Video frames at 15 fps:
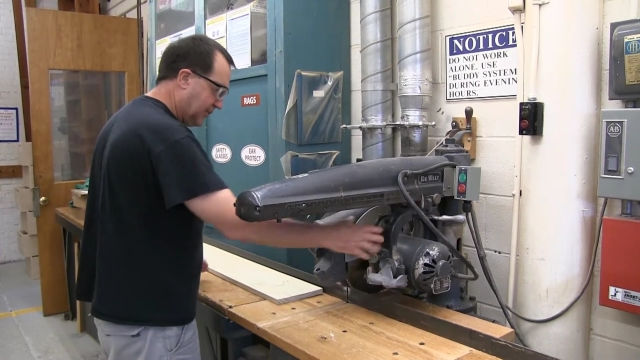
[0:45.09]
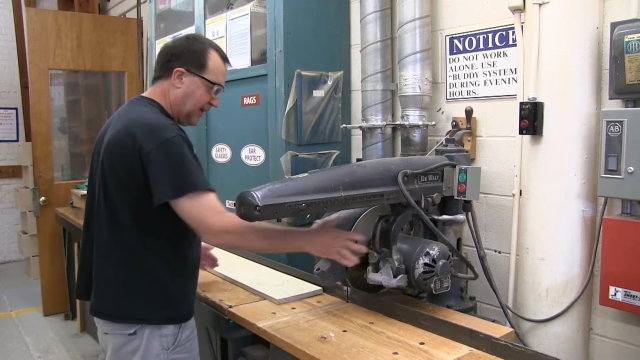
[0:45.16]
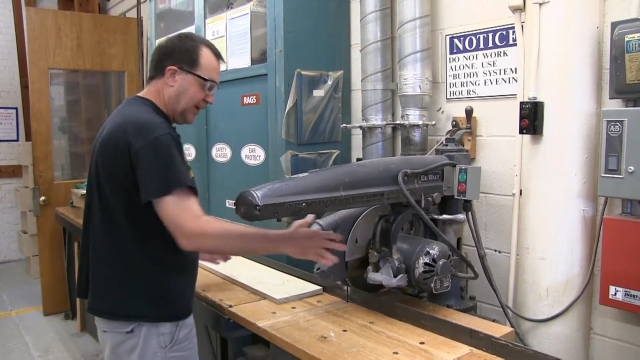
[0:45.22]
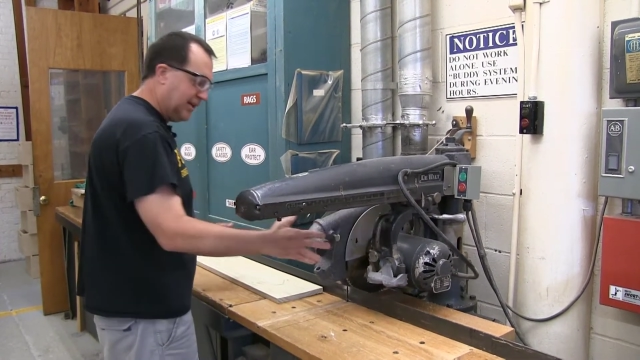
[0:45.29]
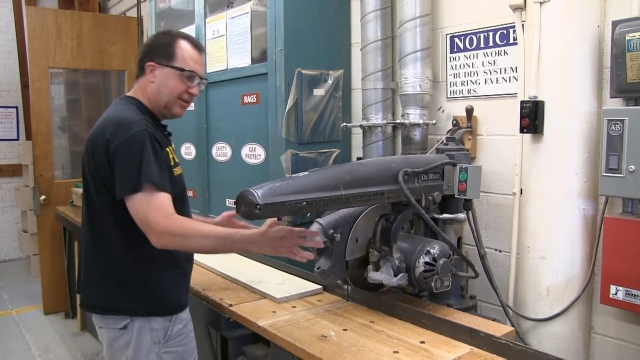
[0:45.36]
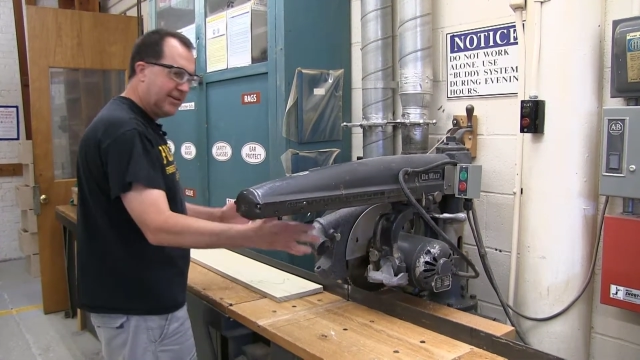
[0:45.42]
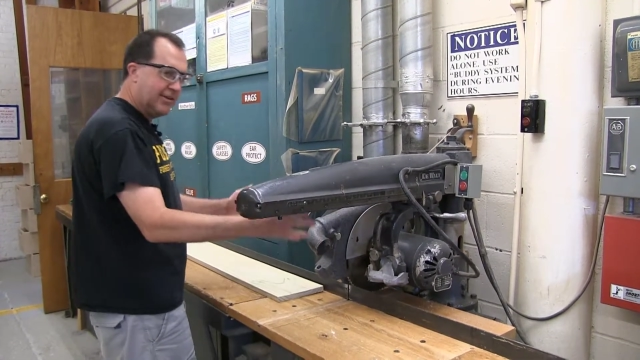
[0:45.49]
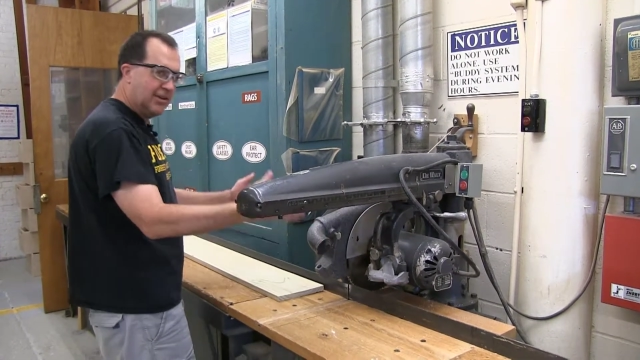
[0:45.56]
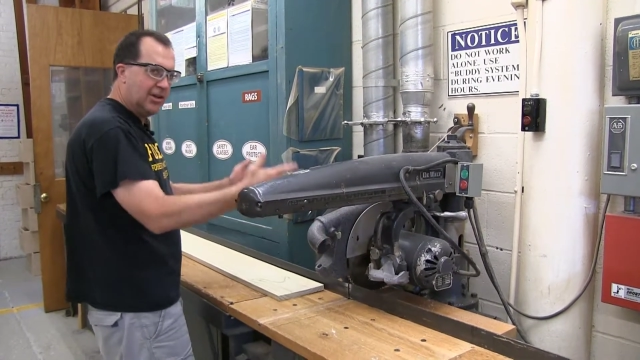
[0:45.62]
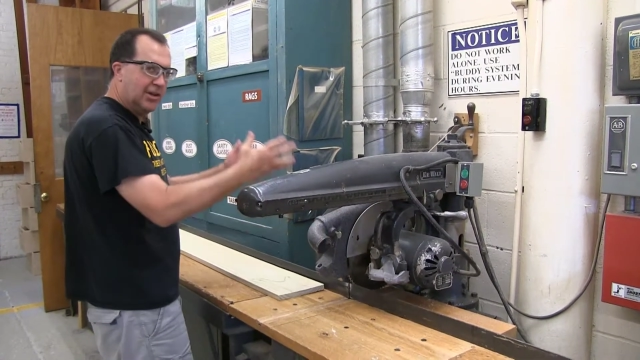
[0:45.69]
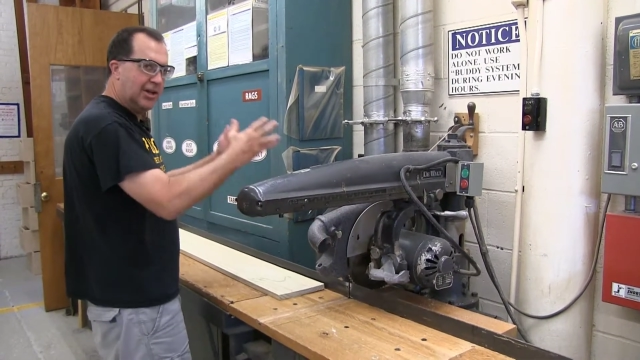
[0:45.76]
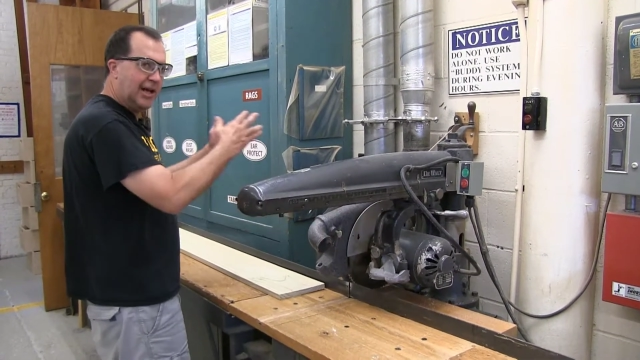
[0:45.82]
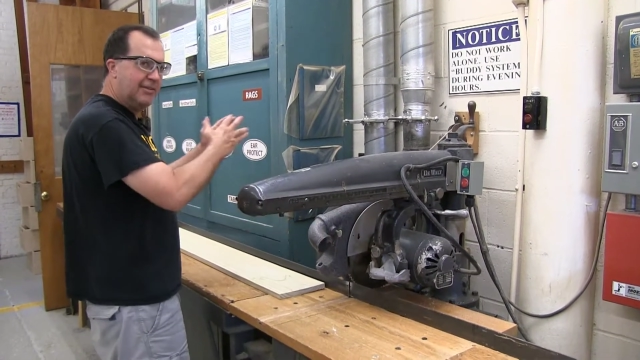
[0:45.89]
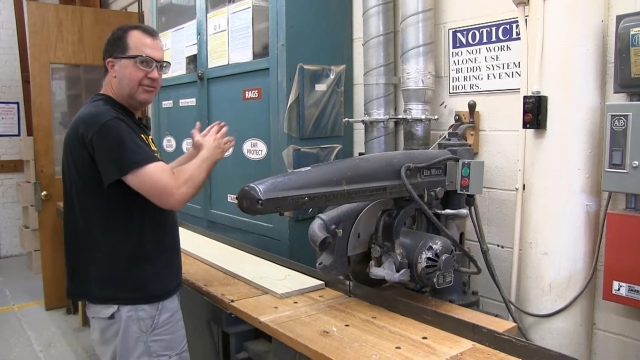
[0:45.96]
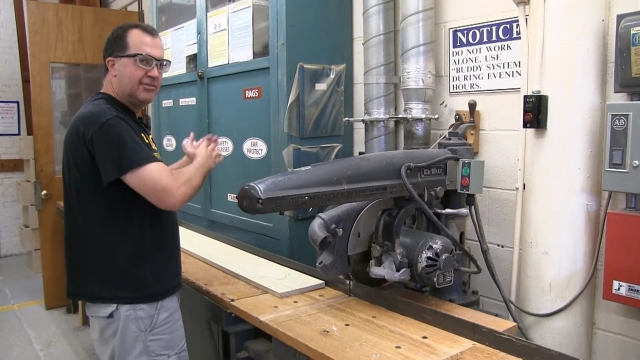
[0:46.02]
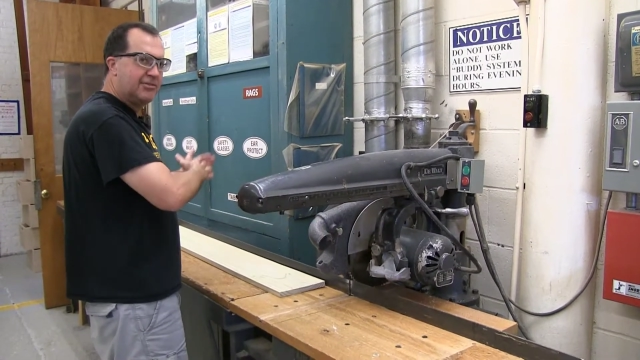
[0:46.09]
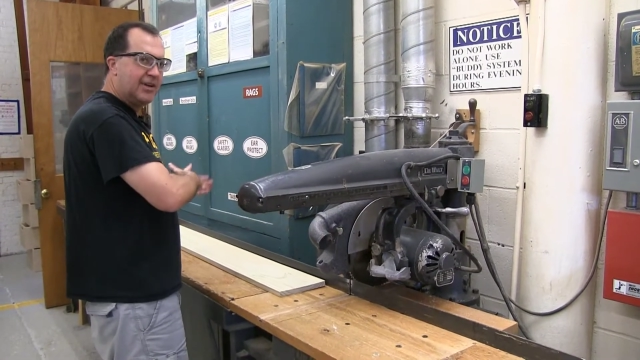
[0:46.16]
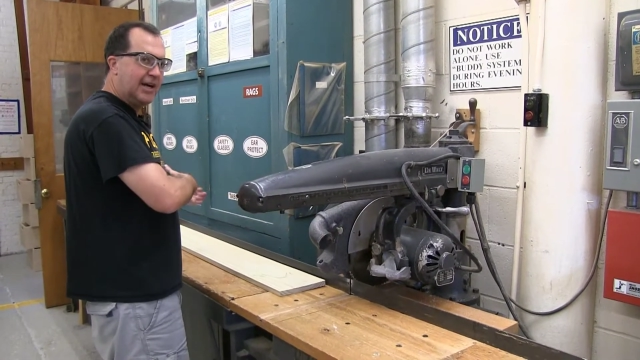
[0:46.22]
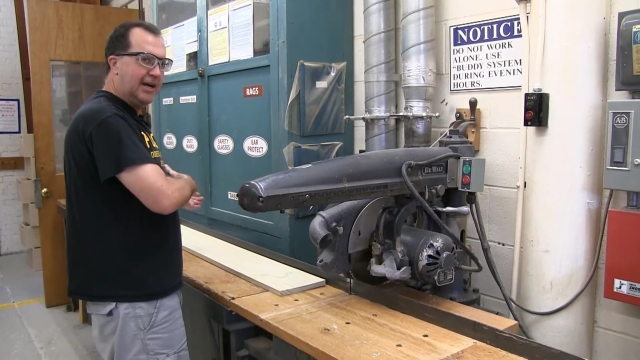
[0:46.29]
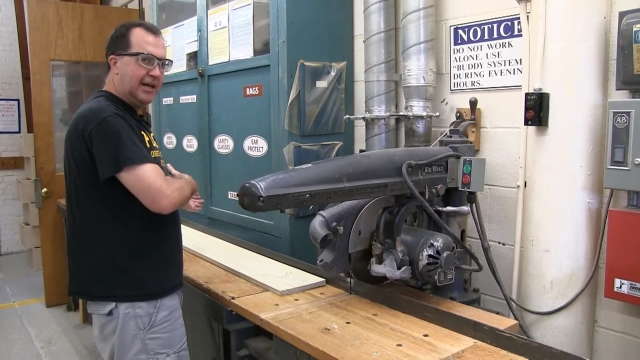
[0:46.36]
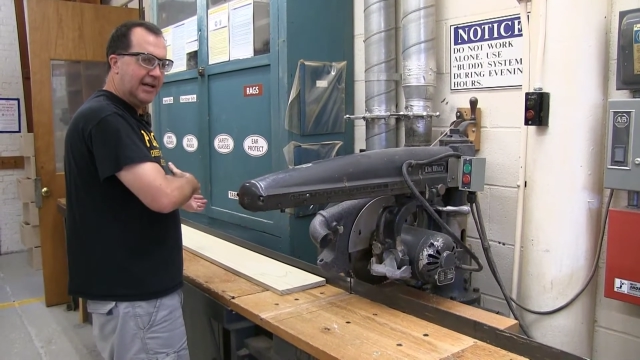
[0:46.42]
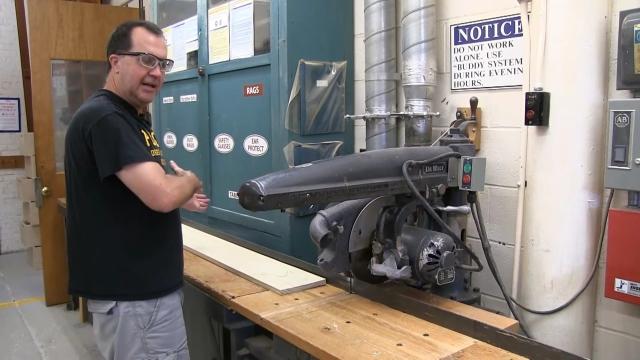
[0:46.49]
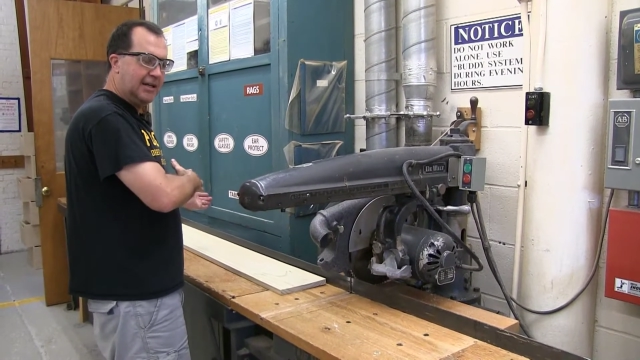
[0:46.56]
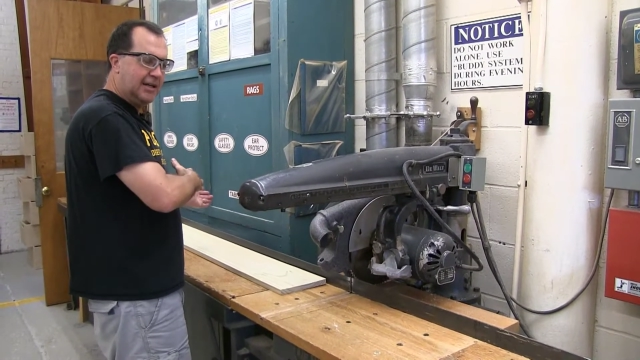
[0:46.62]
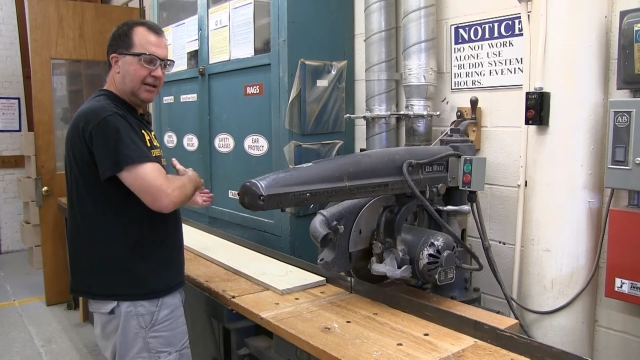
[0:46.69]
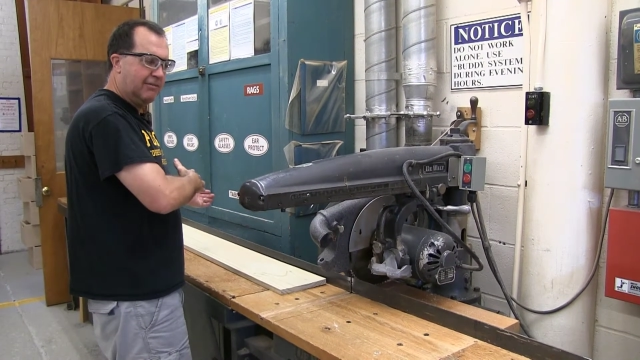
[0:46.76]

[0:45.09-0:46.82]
stand to the left side